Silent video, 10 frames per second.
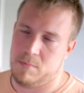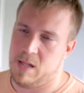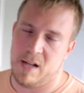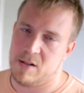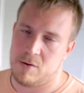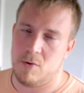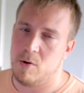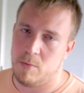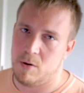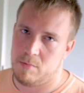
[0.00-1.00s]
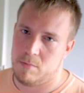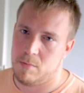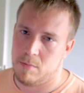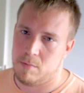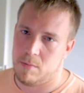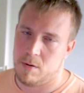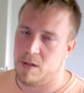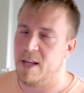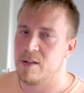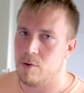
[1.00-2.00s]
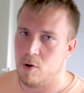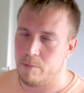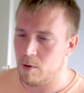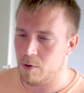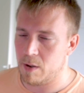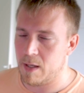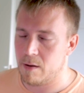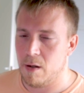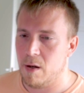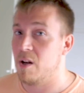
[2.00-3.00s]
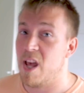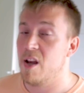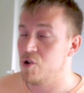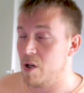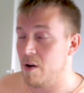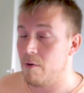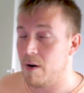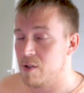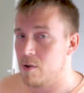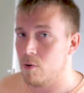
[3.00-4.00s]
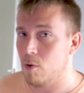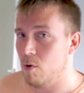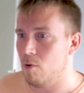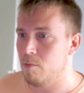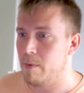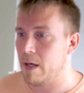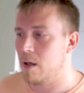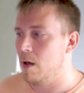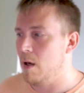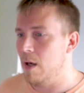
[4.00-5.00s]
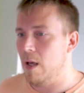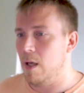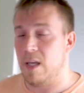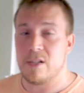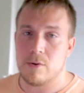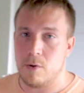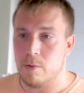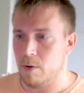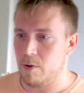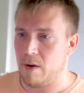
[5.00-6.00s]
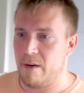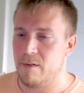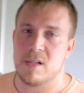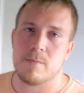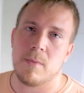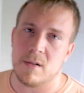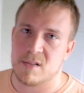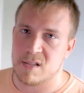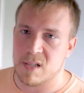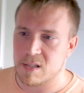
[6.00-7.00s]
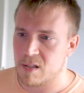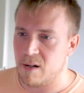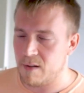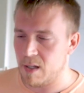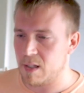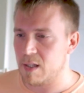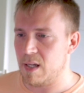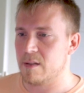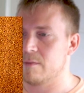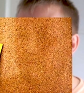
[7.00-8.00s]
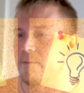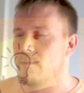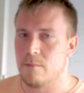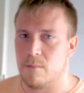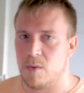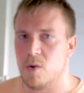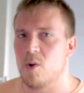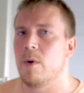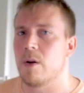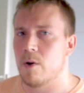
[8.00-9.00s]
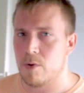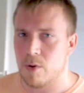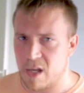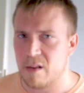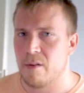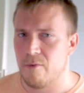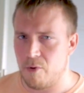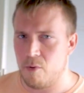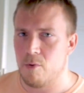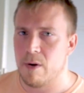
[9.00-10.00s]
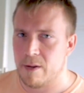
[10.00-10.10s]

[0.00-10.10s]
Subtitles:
then it's normal. It's normal to get degeneration to low back. It's normal to have disc bulges and stuff like that. You will going to get through